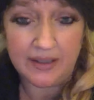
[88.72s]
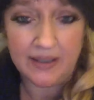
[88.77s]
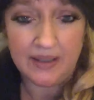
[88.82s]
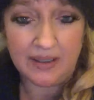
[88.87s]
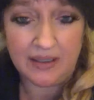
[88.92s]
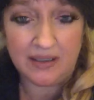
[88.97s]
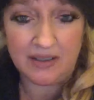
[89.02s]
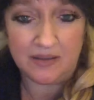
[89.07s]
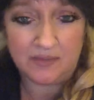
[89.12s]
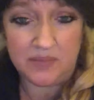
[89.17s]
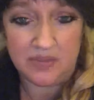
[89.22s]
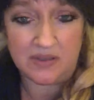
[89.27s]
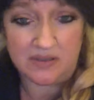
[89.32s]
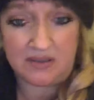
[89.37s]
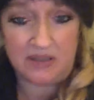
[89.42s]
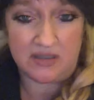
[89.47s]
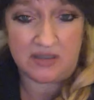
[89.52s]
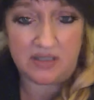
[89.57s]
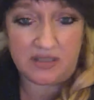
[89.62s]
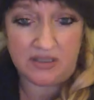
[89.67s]
in a
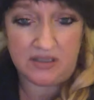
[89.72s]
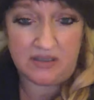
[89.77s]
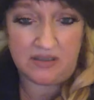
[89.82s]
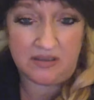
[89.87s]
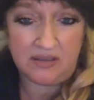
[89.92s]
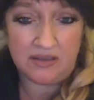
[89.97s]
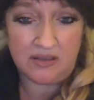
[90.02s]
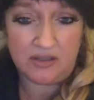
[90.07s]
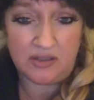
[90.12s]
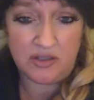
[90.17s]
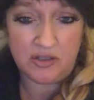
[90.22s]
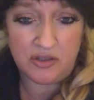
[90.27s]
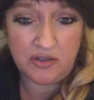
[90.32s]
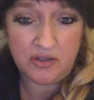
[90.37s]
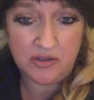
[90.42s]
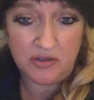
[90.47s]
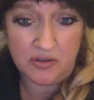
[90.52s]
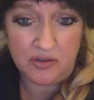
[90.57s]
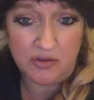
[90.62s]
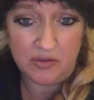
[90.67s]
position
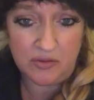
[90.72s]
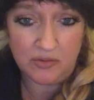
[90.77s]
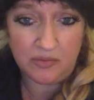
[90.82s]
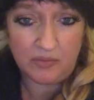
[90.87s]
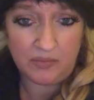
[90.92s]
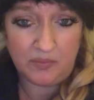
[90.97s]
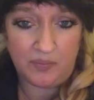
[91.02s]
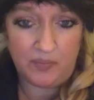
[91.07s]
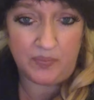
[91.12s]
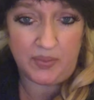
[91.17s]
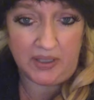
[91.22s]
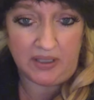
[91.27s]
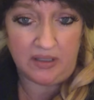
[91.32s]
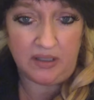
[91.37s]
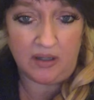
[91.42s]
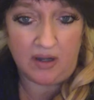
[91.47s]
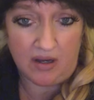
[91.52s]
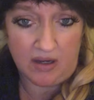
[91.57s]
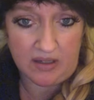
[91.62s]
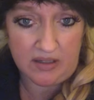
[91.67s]
to be
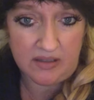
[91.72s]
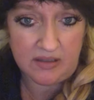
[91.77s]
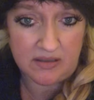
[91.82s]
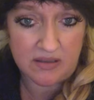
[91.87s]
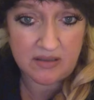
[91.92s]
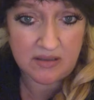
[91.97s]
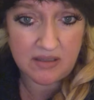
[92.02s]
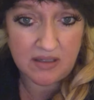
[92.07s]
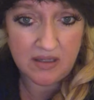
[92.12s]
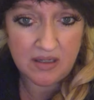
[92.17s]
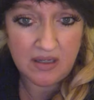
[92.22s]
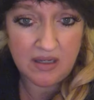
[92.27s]
honest.